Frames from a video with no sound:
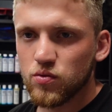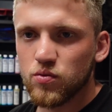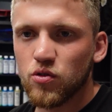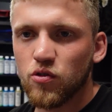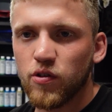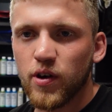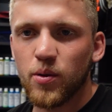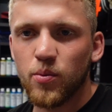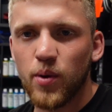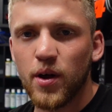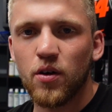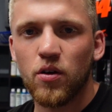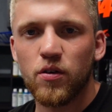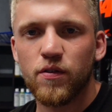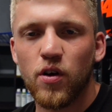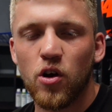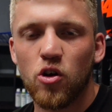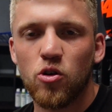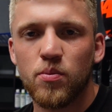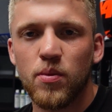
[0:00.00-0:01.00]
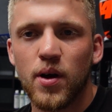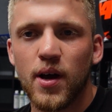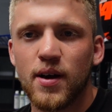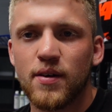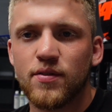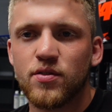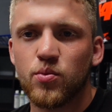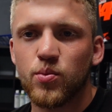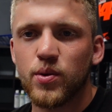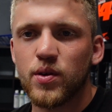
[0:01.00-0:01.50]
Cree went off home
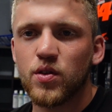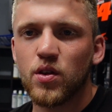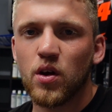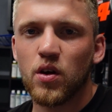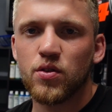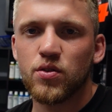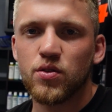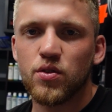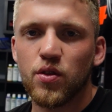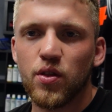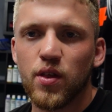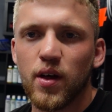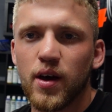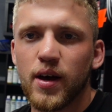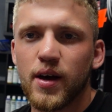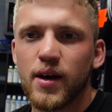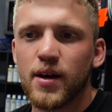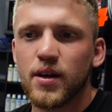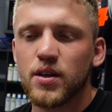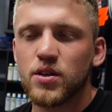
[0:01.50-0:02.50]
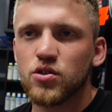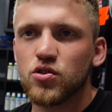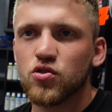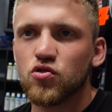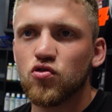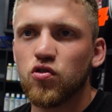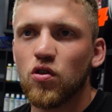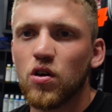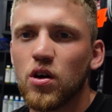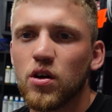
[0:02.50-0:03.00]
after we'd done that
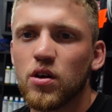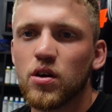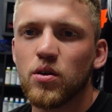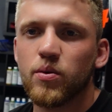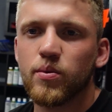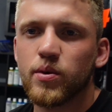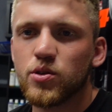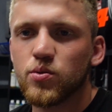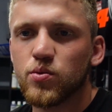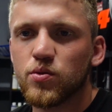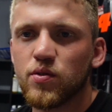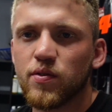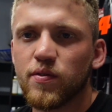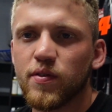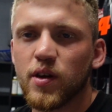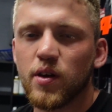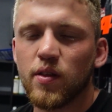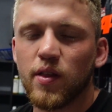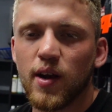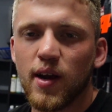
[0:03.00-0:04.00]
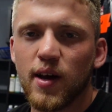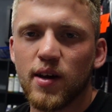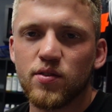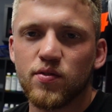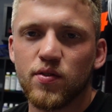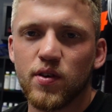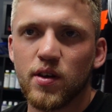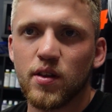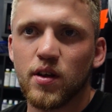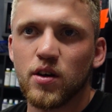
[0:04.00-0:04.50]
truck, which was I think the last
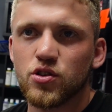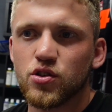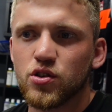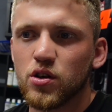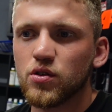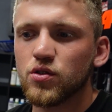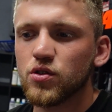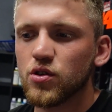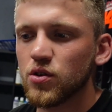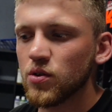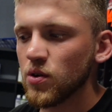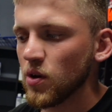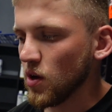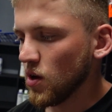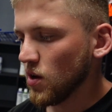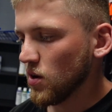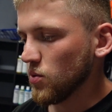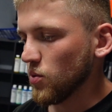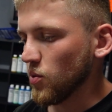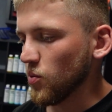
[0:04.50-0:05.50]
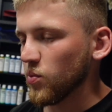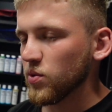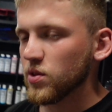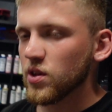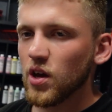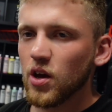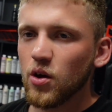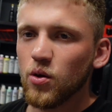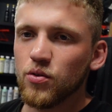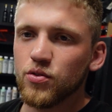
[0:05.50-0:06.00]
thing that I showed you. We
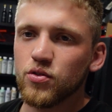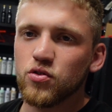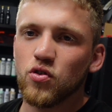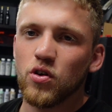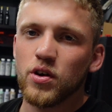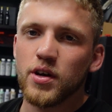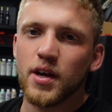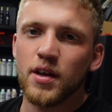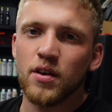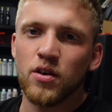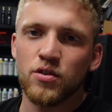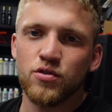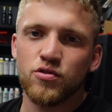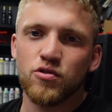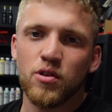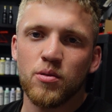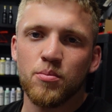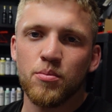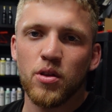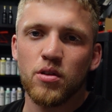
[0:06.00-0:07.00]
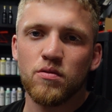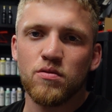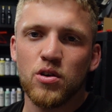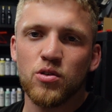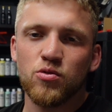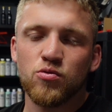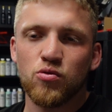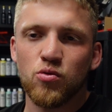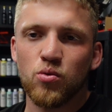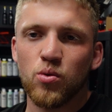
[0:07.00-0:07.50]
did go off to try and get an ice cream, but the
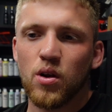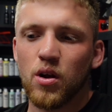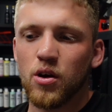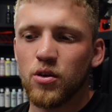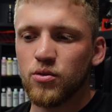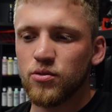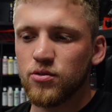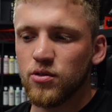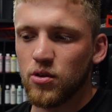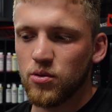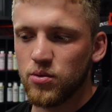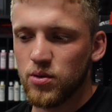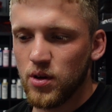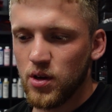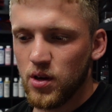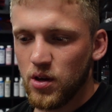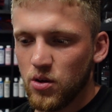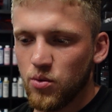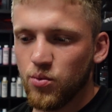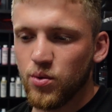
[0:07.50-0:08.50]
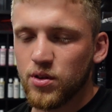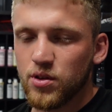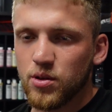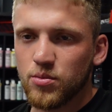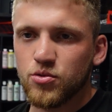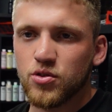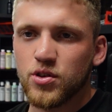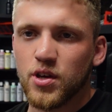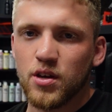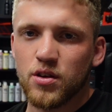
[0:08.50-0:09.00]
roads were all closed, so we ended
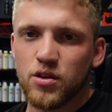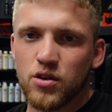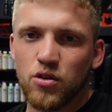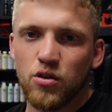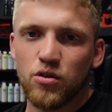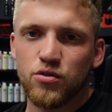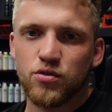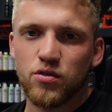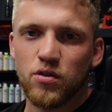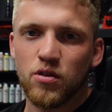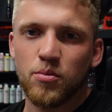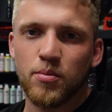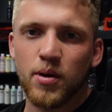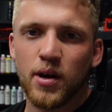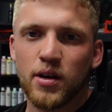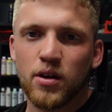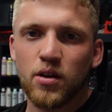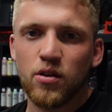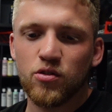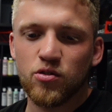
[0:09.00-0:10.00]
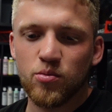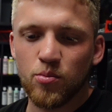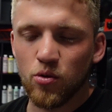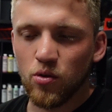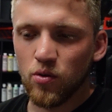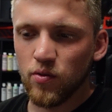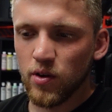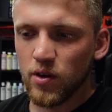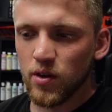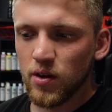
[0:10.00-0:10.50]
up just getting a Costa, a mango
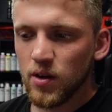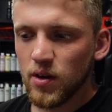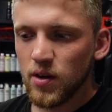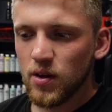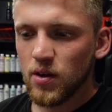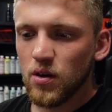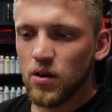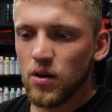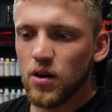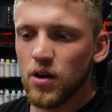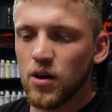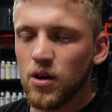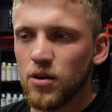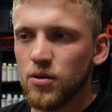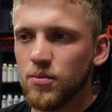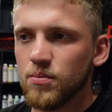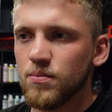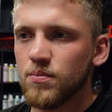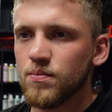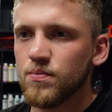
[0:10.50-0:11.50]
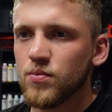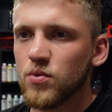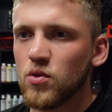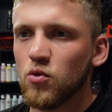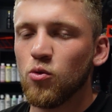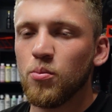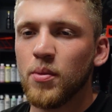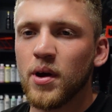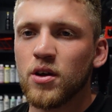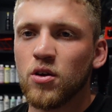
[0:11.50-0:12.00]
smoothie,
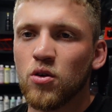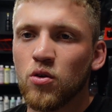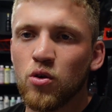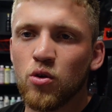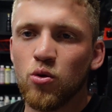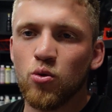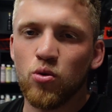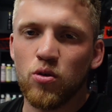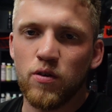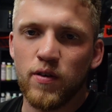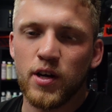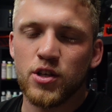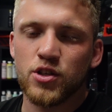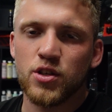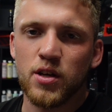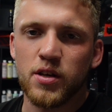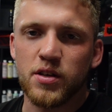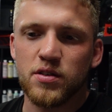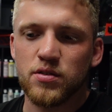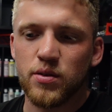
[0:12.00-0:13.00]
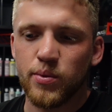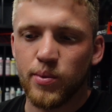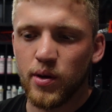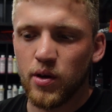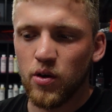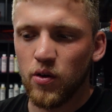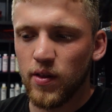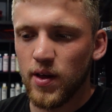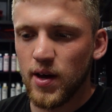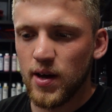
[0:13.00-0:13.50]
or mango cooler actually, so we
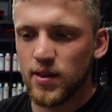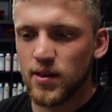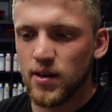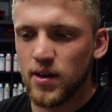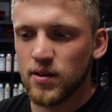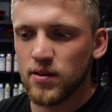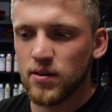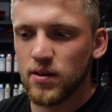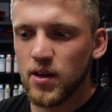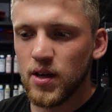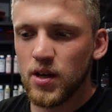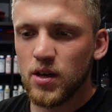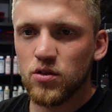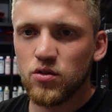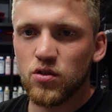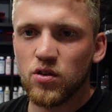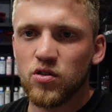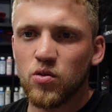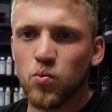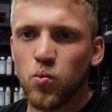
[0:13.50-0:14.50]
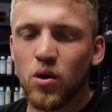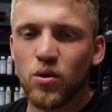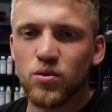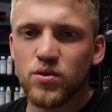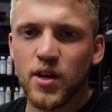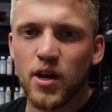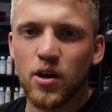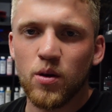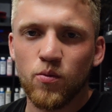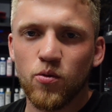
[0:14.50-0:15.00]
got that in the end. It took us a while
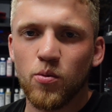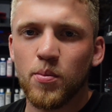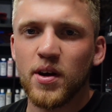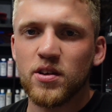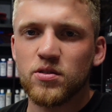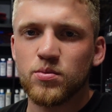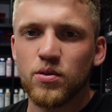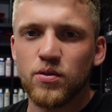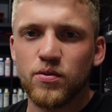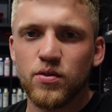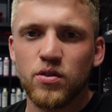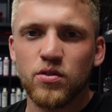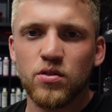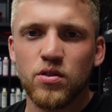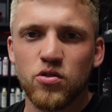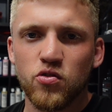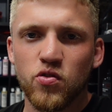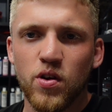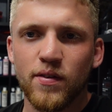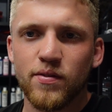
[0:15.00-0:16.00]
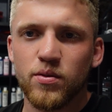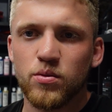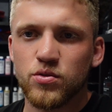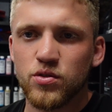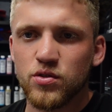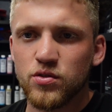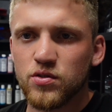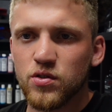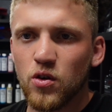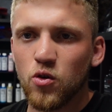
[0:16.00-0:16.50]
to get home from Exmouth because the traffic was
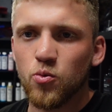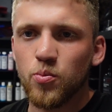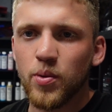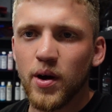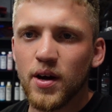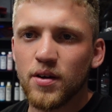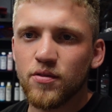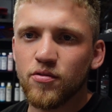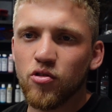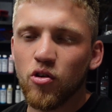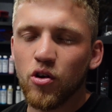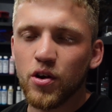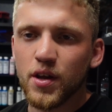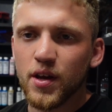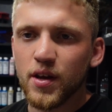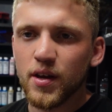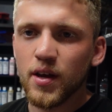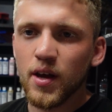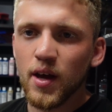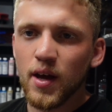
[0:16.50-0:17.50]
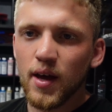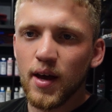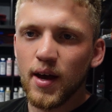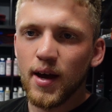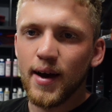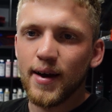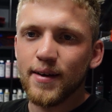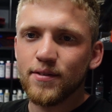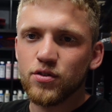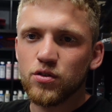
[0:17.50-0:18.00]
just so bad. Friday
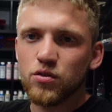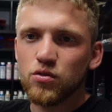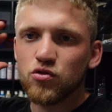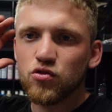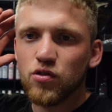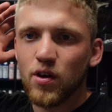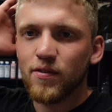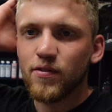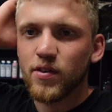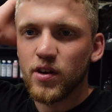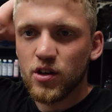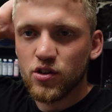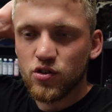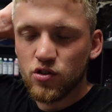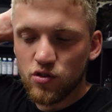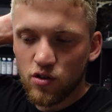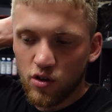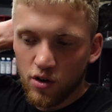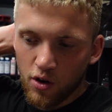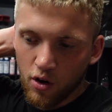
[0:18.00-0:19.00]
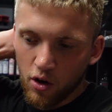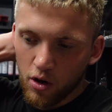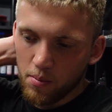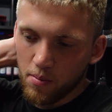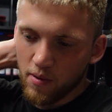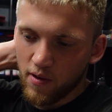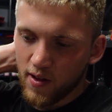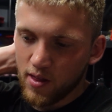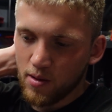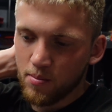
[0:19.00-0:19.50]
afternoon traffic is just a
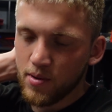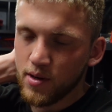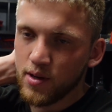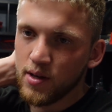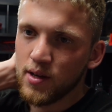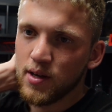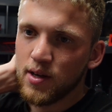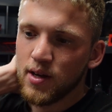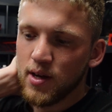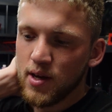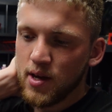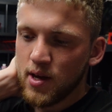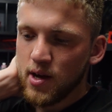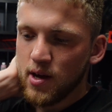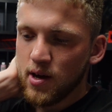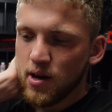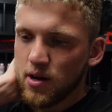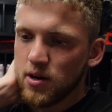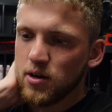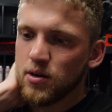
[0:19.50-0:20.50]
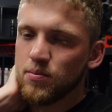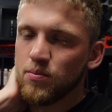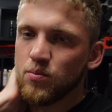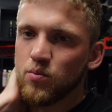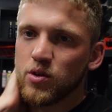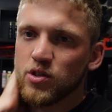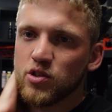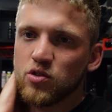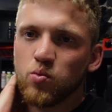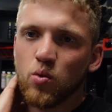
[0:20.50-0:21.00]
nightmare at the minute,
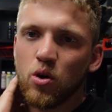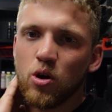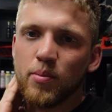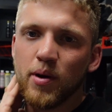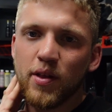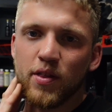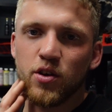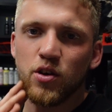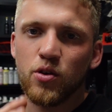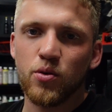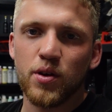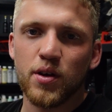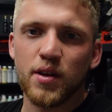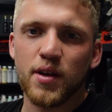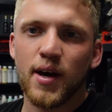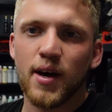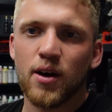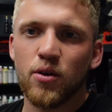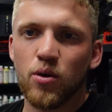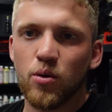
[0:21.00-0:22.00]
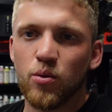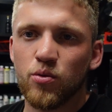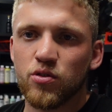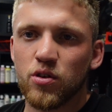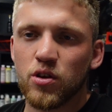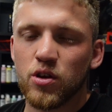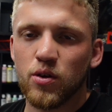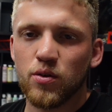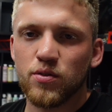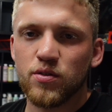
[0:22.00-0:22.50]
which is why I'm at the unit now. I was
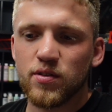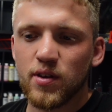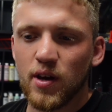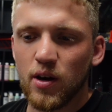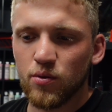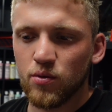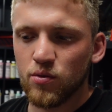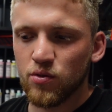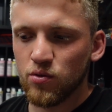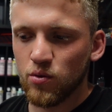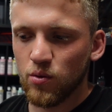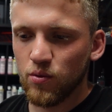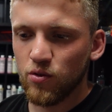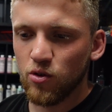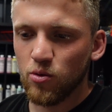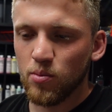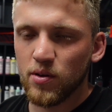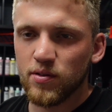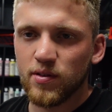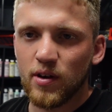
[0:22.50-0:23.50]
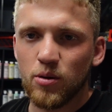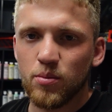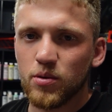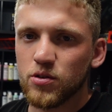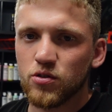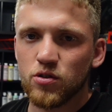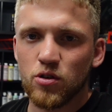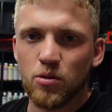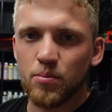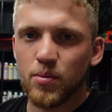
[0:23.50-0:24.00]
going to go into town and sort a few bits out, but I
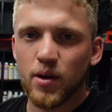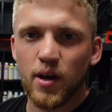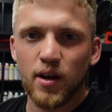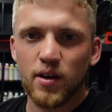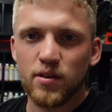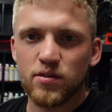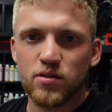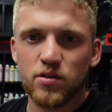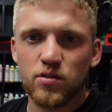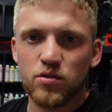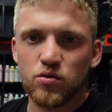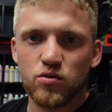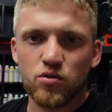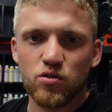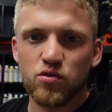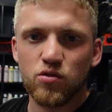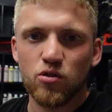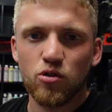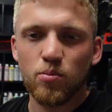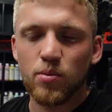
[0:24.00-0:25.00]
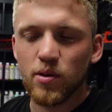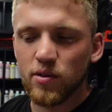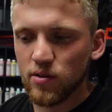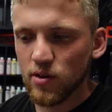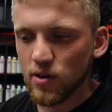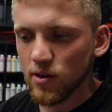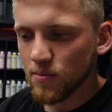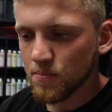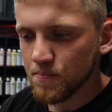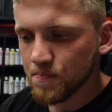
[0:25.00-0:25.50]
just couldn't be asked because it was just too
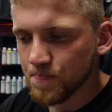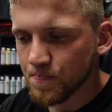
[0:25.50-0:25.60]
busy.